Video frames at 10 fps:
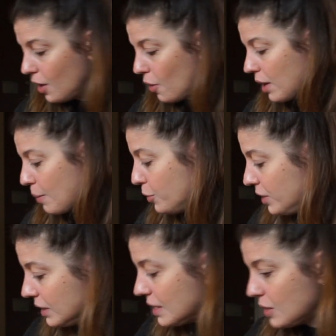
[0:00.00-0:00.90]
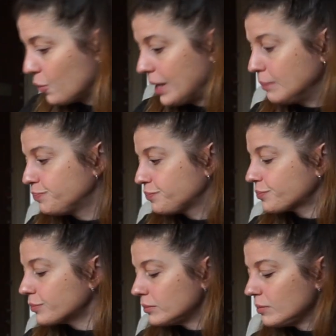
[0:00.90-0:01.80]
Okay, putting this away,
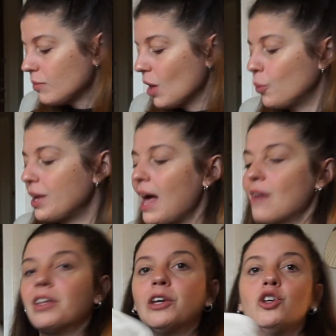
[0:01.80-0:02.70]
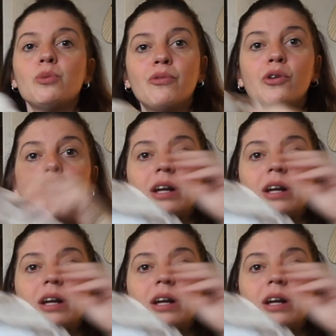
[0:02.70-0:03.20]
we have the cube for